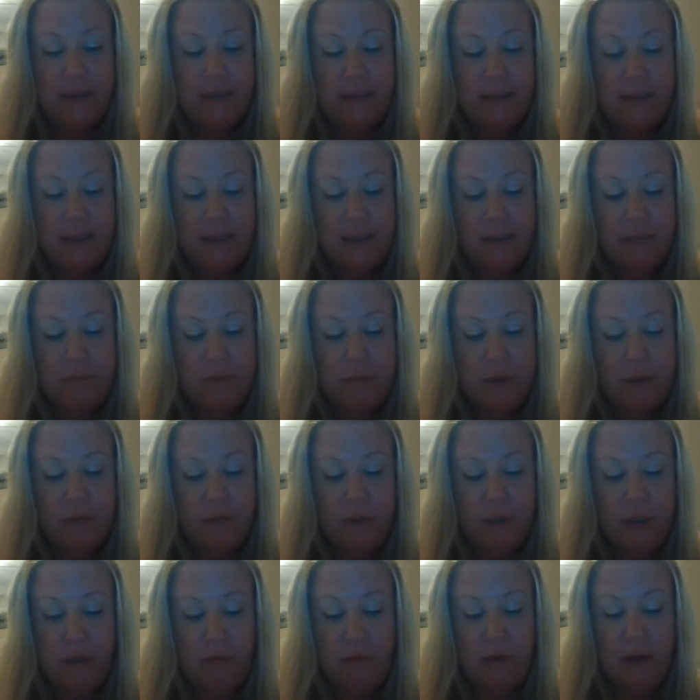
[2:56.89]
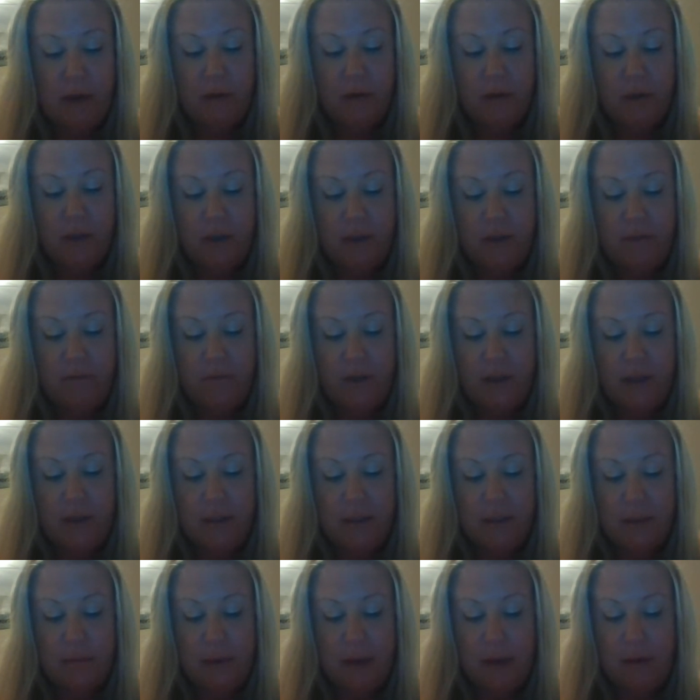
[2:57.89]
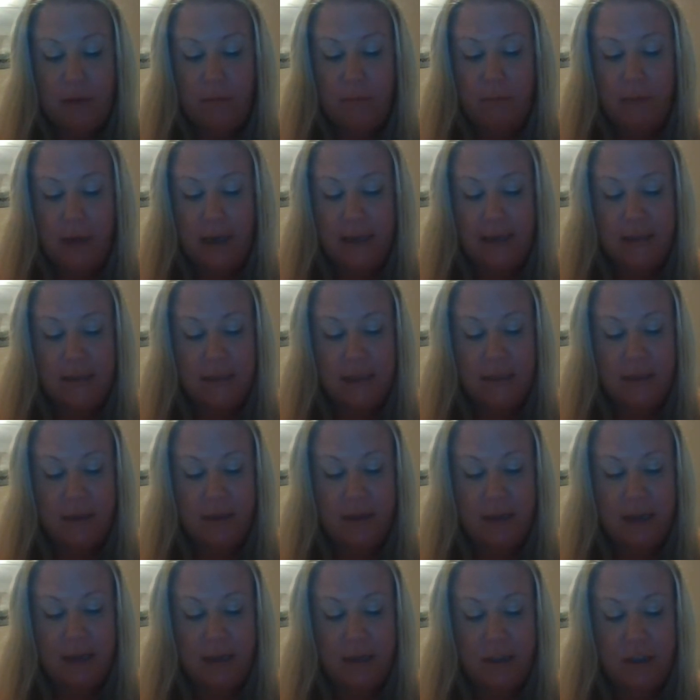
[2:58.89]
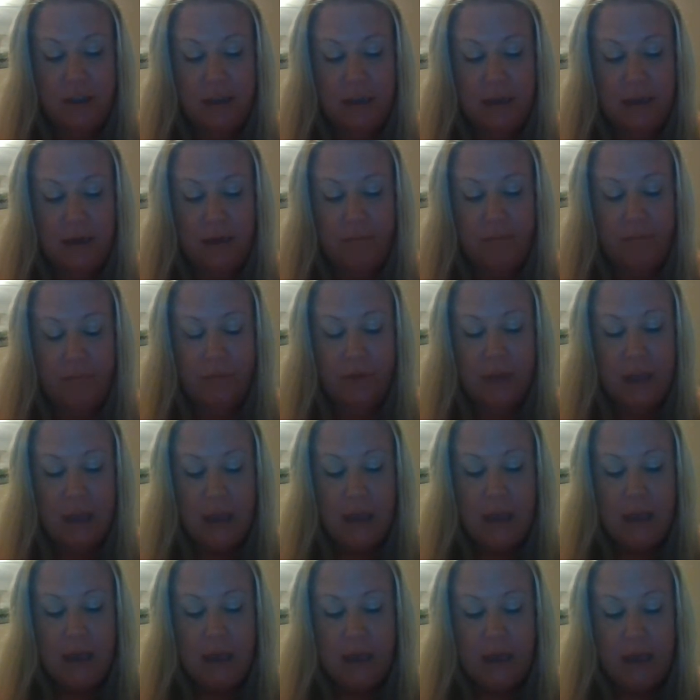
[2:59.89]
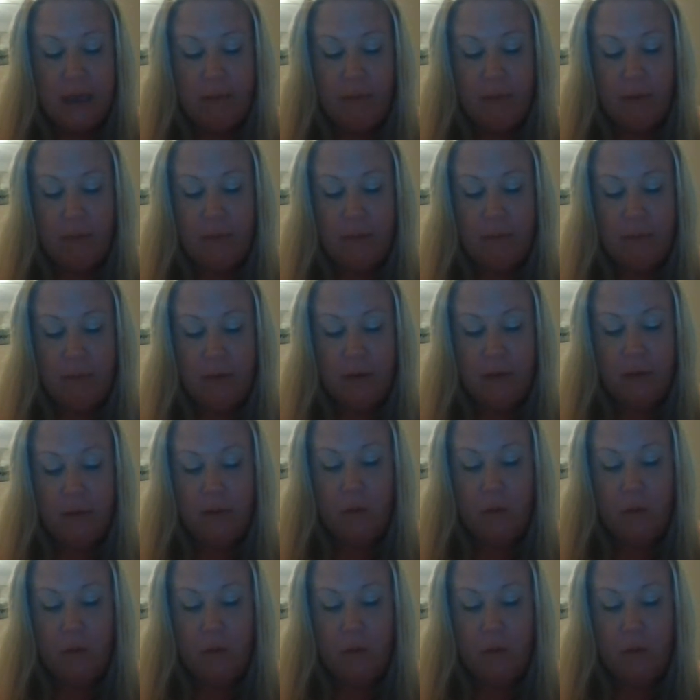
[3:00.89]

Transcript: Despereaux knew how Cook felt about mice in her kitchen. He remembered